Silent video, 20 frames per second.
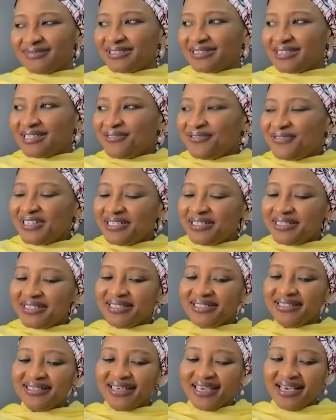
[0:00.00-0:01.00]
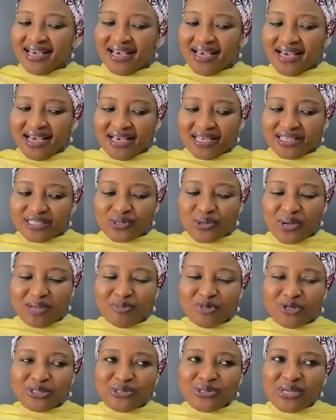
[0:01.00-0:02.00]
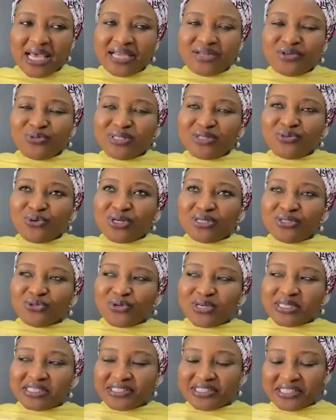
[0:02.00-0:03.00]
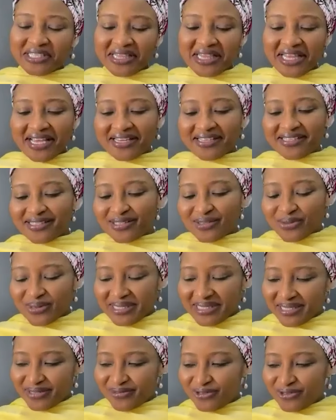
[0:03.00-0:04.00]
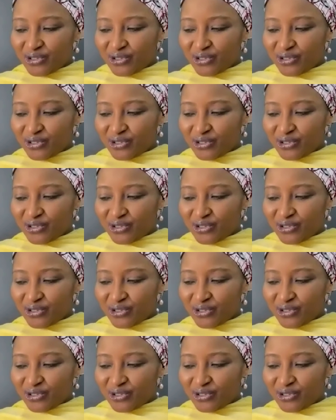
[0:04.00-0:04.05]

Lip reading: Definitely. So I'm going to end with one question that is sort of